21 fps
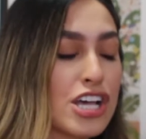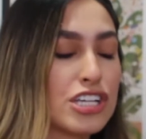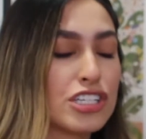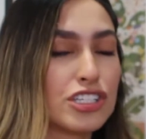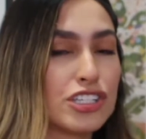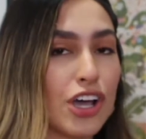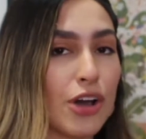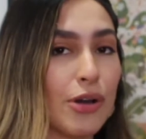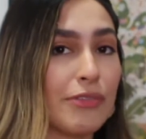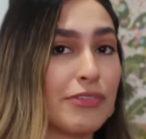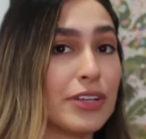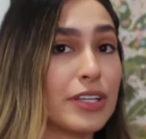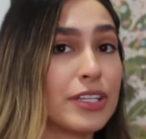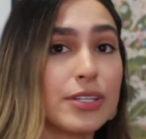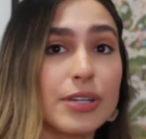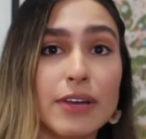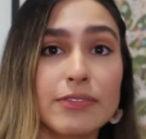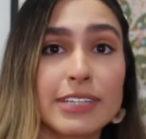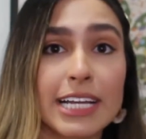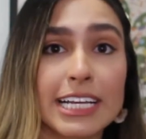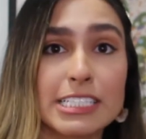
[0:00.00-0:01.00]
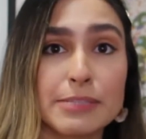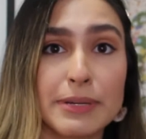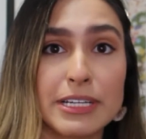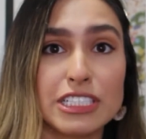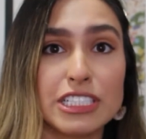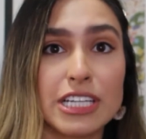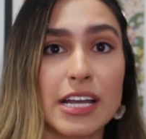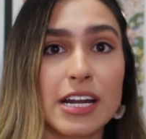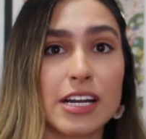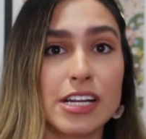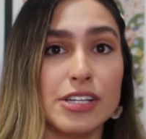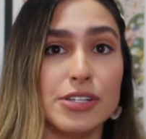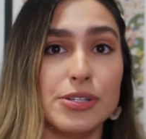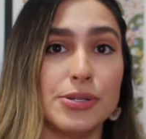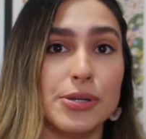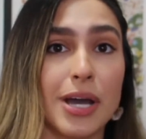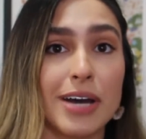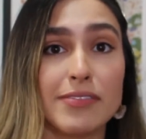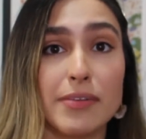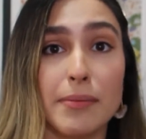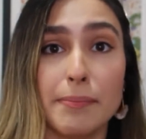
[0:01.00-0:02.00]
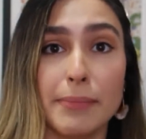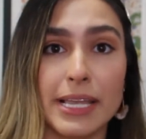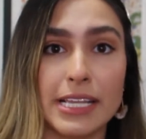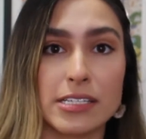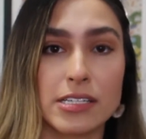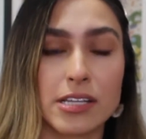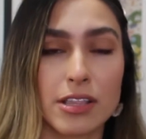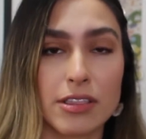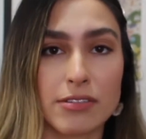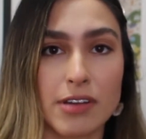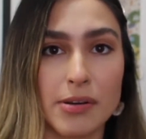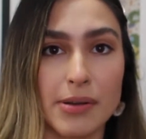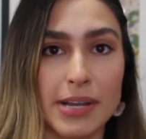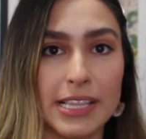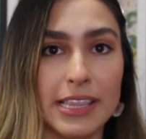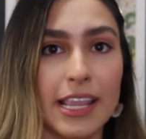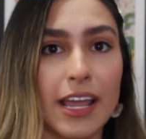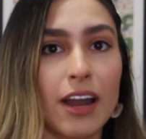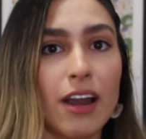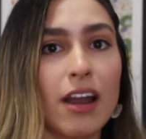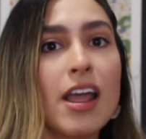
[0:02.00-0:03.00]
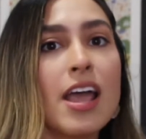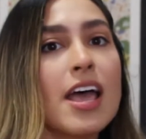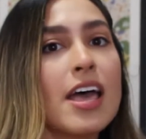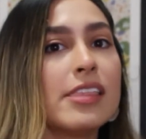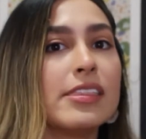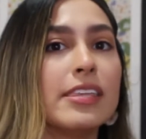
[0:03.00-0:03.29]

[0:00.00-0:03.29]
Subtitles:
So if you do have diced pancetta, you do have a meat to throw in there,